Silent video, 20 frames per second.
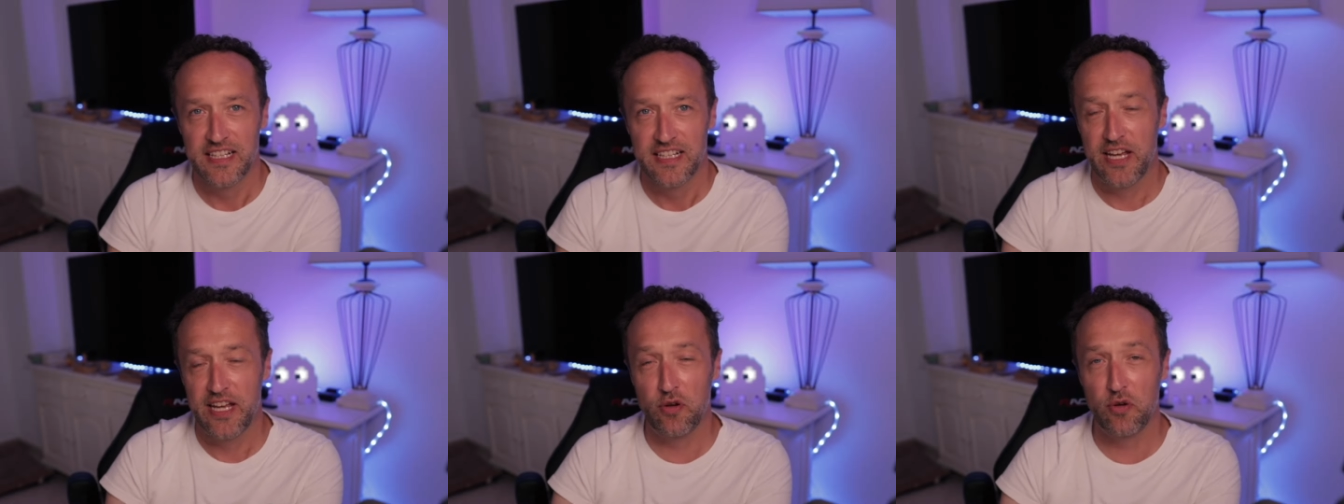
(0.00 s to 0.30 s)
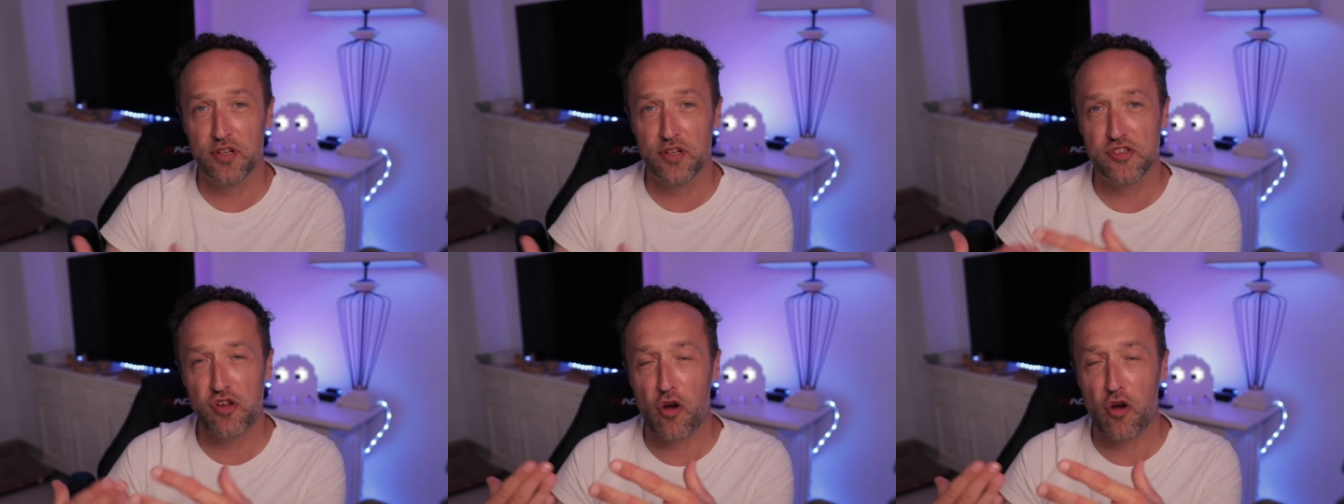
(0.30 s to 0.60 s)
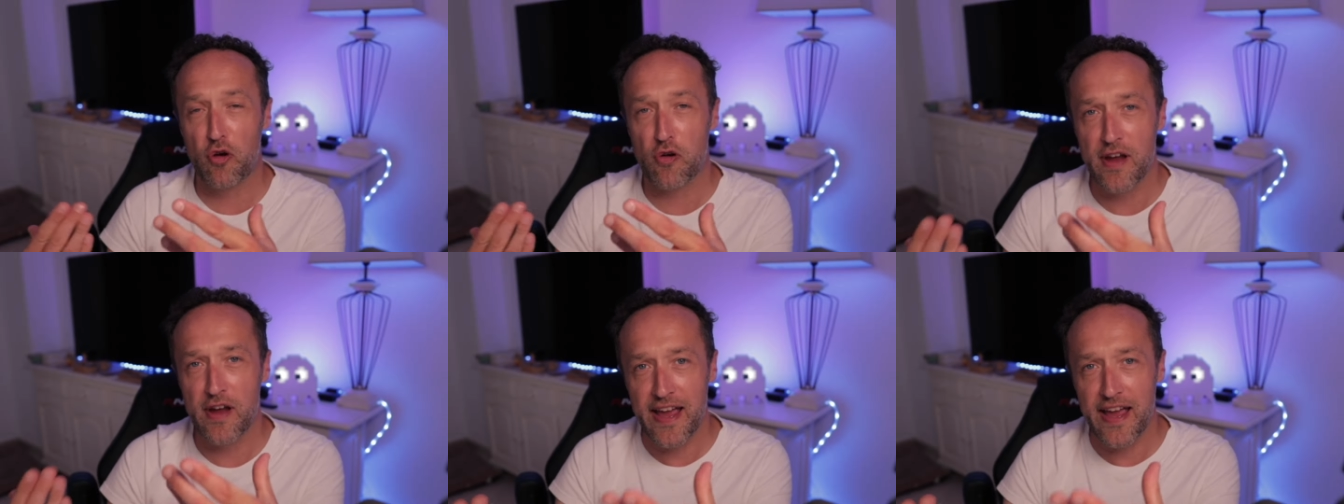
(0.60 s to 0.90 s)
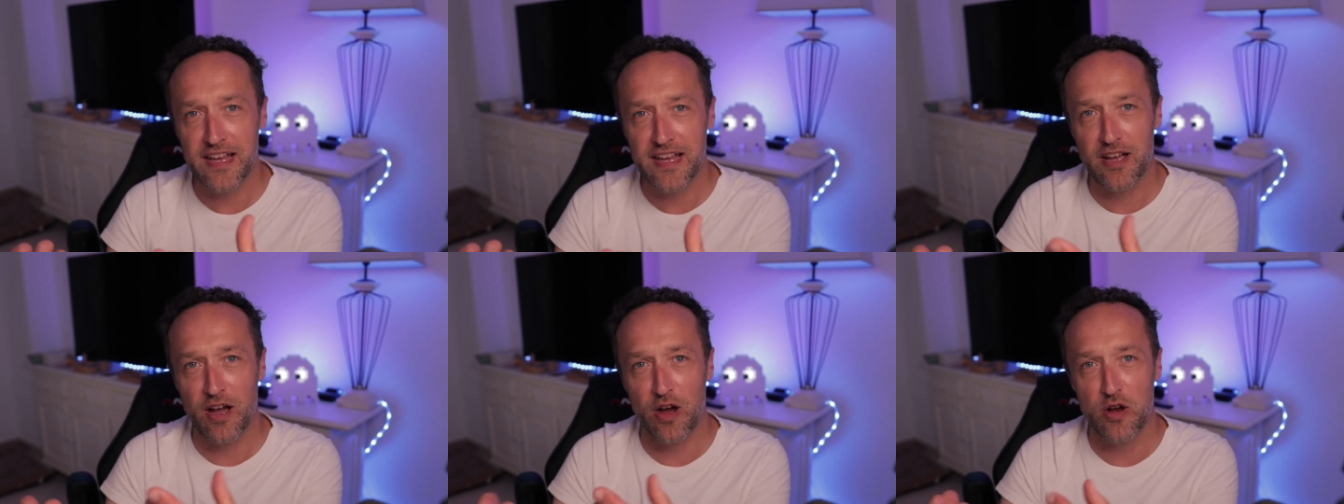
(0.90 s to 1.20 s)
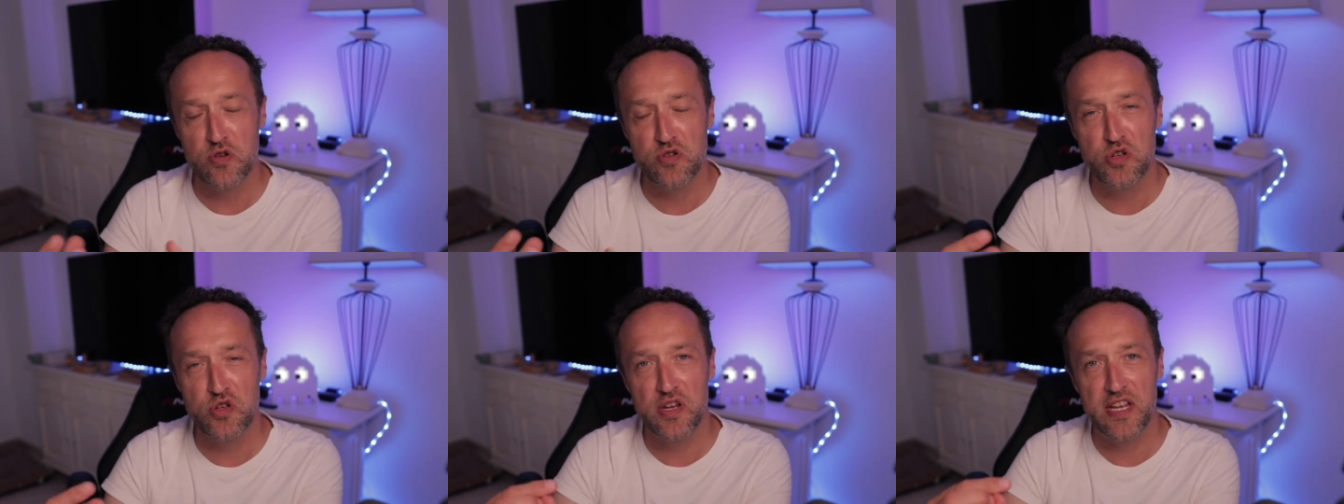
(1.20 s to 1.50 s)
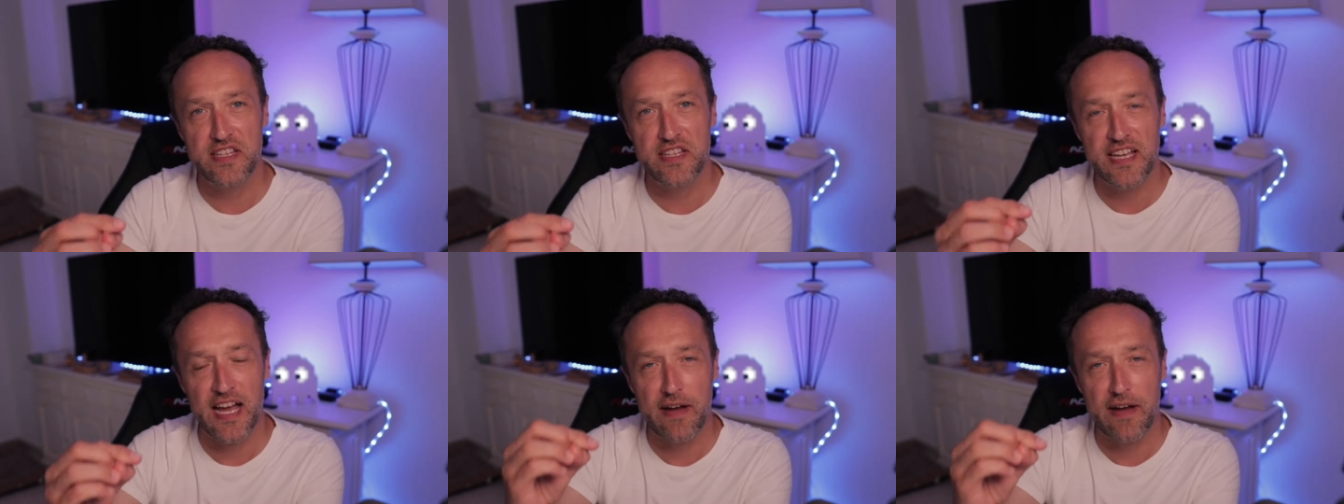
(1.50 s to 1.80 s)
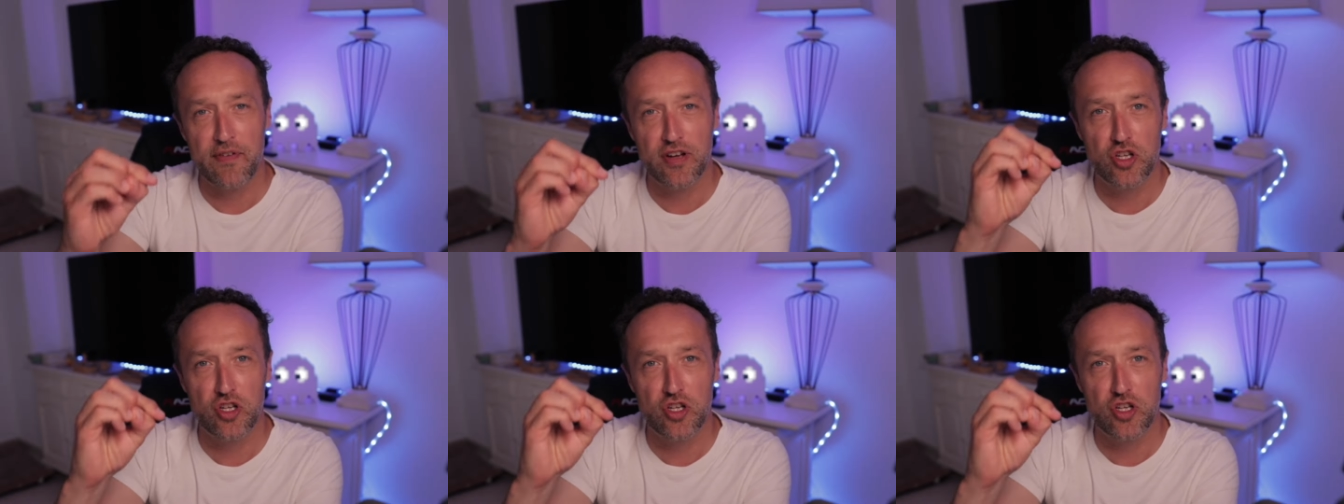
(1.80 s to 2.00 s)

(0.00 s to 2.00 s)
in order to create code, you need to have a